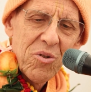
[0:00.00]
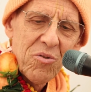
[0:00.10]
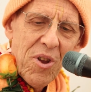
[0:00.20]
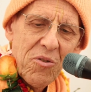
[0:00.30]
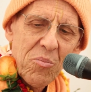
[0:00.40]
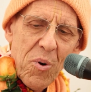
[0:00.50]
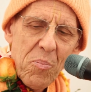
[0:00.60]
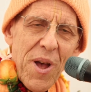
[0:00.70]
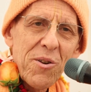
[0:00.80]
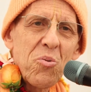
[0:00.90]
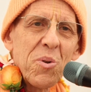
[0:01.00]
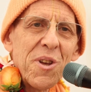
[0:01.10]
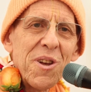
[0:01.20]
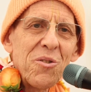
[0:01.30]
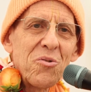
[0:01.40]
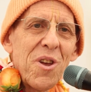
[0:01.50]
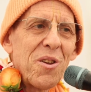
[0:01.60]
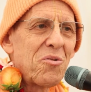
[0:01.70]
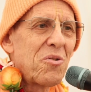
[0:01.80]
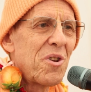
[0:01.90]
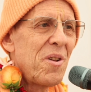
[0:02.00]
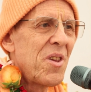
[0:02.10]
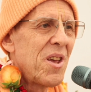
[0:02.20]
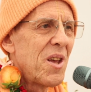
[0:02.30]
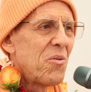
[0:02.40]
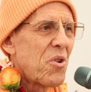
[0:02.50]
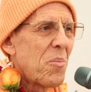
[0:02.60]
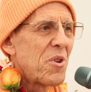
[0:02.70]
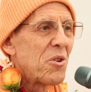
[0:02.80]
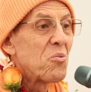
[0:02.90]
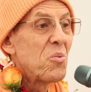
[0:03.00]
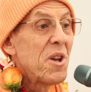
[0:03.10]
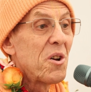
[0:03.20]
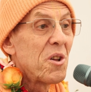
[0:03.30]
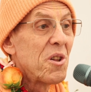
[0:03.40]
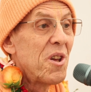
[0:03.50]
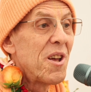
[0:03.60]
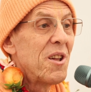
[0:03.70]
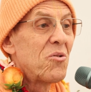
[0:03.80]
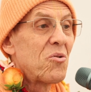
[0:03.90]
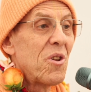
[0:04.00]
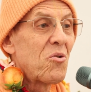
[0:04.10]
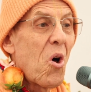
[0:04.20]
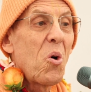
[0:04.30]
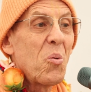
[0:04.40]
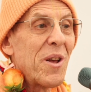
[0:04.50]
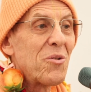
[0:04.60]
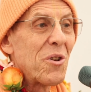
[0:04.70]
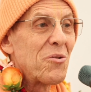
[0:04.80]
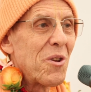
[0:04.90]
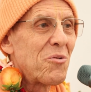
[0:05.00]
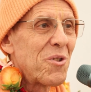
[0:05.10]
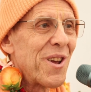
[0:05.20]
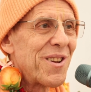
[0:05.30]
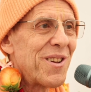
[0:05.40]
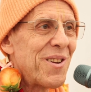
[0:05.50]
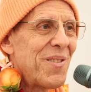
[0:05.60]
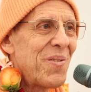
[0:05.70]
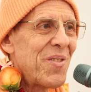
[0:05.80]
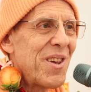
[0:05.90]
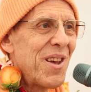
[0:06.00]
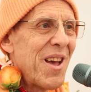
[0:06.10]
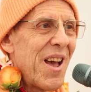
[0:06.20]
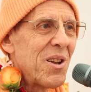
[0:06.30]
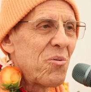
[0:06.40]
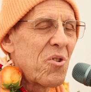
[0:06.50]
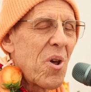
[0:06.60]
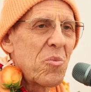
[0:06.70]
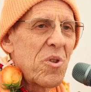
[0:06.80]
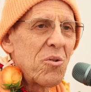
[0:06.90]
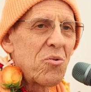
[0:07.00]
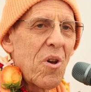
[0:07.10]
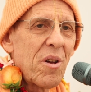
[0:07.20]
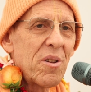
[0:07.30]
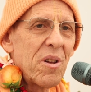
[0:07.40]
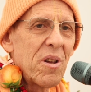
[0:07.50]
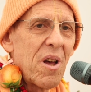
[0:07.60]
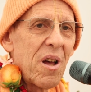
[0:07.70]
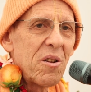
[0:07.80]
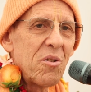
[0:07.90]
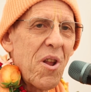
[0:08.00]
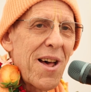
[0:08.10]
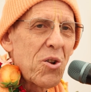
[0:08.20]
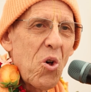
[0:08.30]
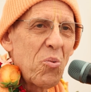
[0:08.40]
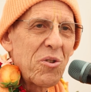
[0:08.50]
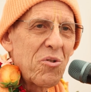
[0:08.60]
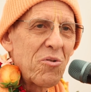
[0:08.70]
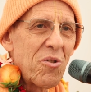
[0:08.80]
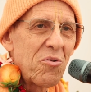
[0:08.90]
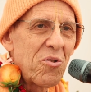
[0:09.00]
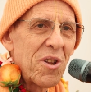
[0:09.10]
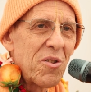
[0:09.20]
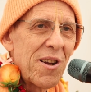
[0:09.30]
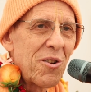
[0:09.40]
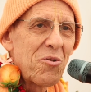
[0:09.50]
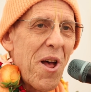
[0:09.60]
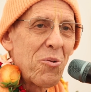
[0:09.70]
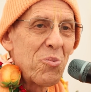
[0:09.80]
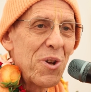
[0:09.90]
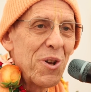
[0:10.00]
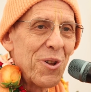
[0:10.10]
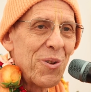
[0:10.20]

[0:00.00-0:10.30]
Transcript: doesn't perpetually exist. If something's real, it's always existing. And if something's not always existing, then it's not real.